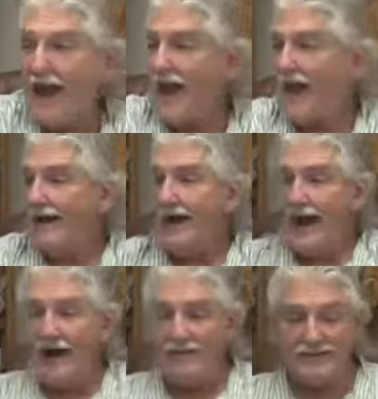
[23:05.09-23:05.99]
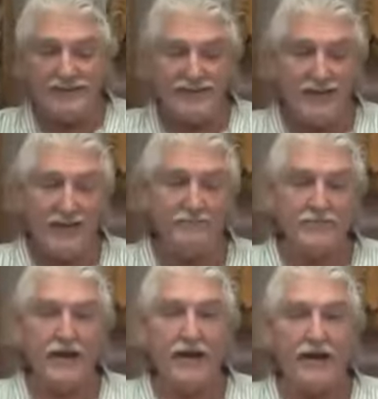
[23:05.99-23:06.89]
and I'm at the same
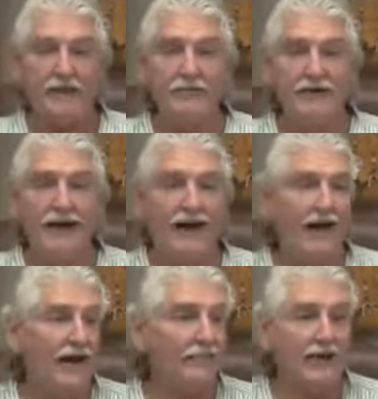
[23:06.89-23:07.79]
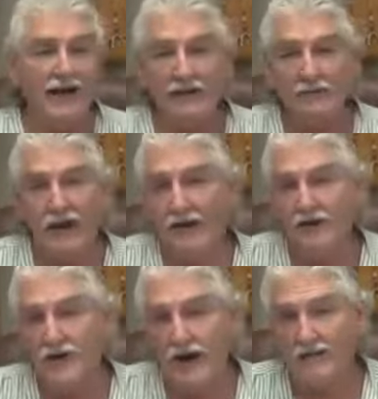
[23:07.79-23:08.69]
time I'm an out of body
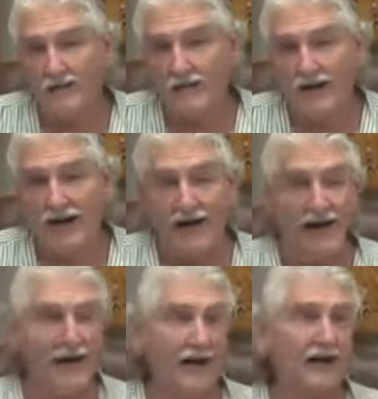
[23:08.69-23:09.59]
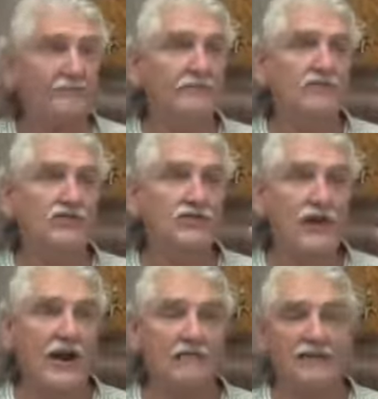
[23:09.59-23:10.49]
traveler. I am
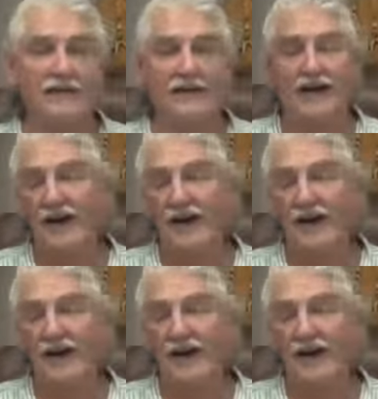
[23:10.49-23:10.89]
traveling.